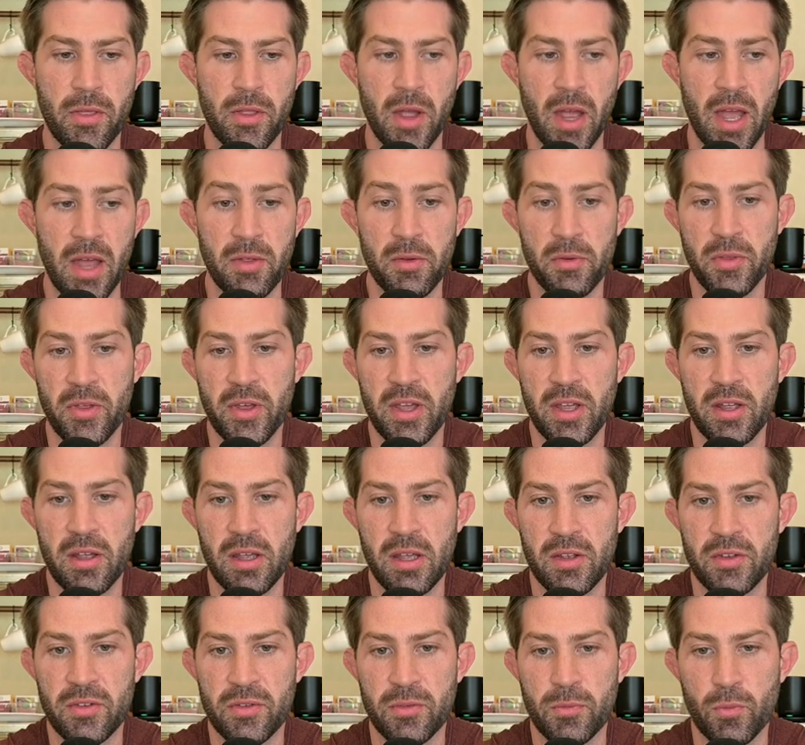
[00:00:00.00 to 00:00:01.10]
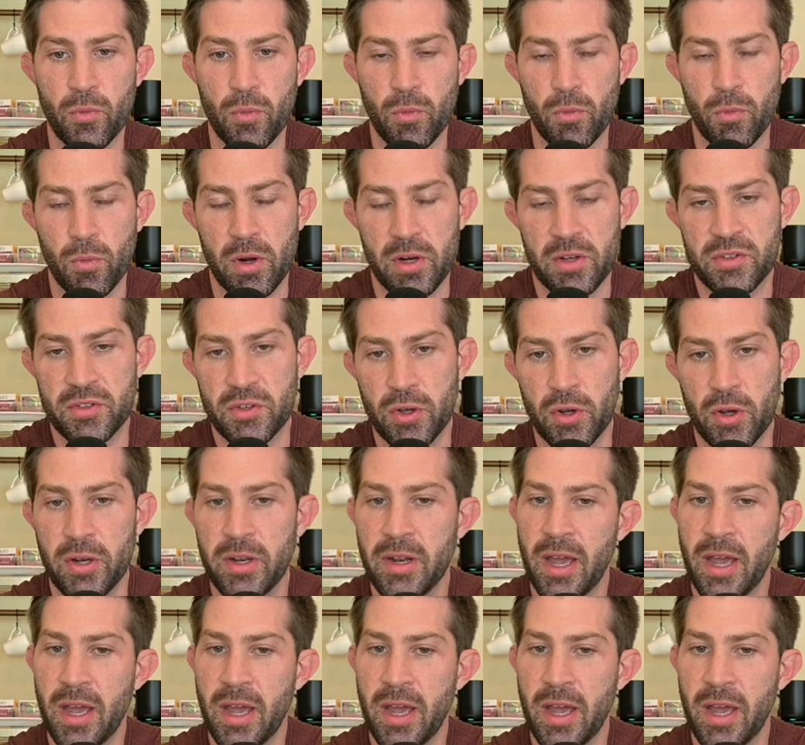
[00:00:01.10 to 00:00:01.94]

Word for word: The other thing is what is good,